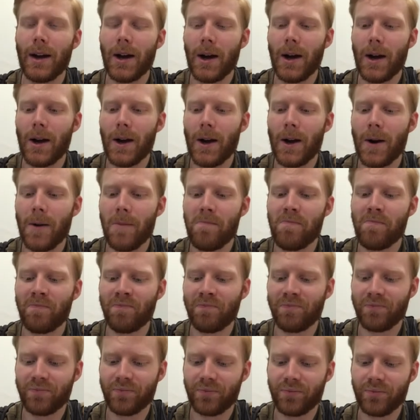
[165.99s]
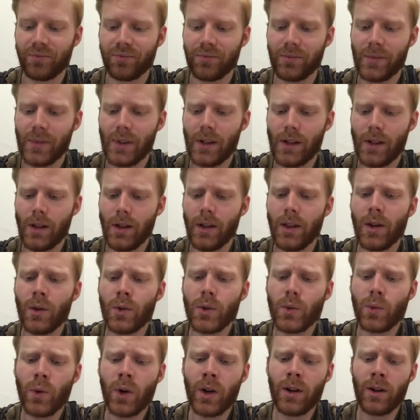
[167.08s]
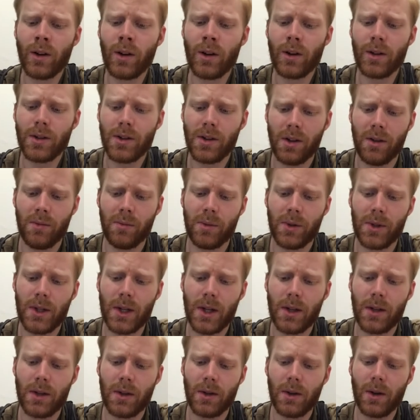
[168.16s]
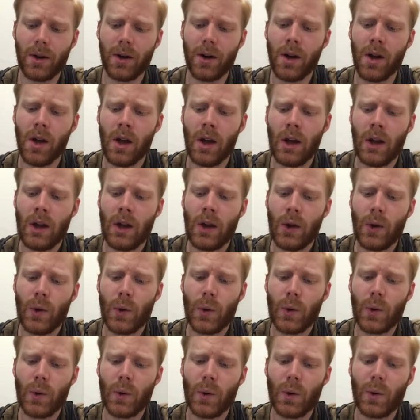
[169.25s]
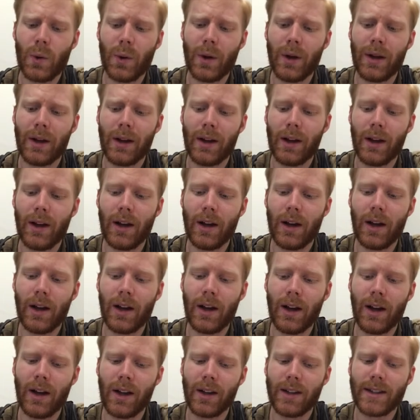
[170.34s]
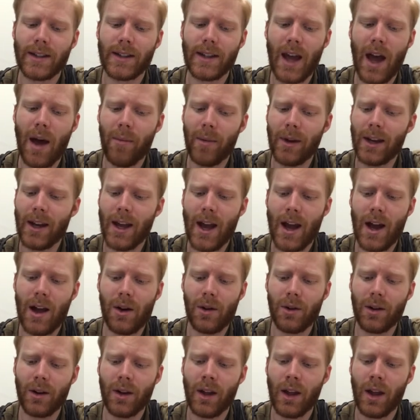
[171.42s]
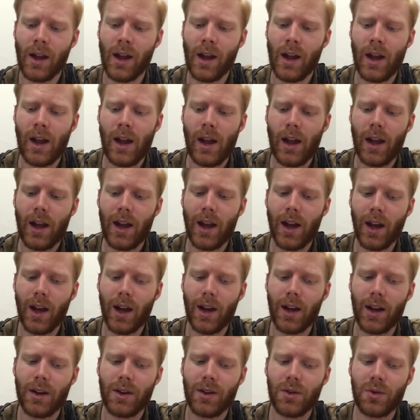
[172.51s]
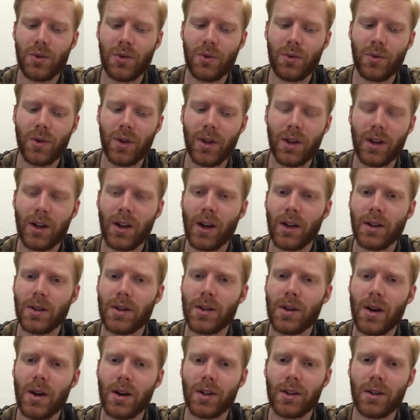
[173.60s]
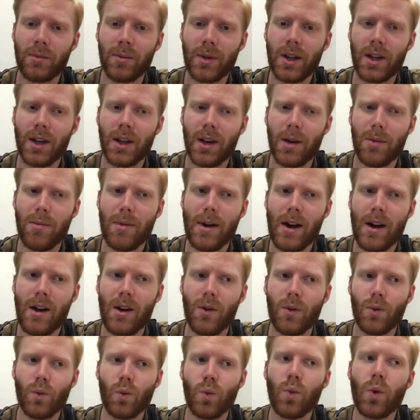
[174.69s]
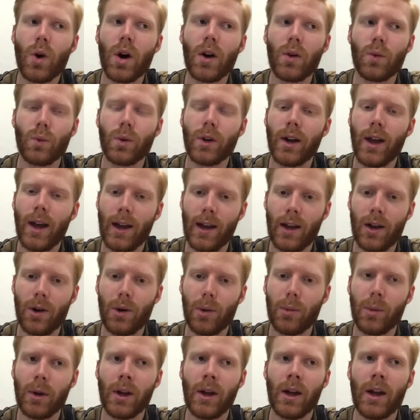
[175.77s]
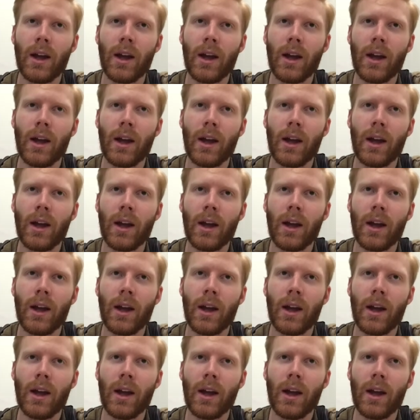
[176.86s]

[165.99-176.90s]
Um, there was one nurse in particular who sat me down and really got to talking to me about what would help.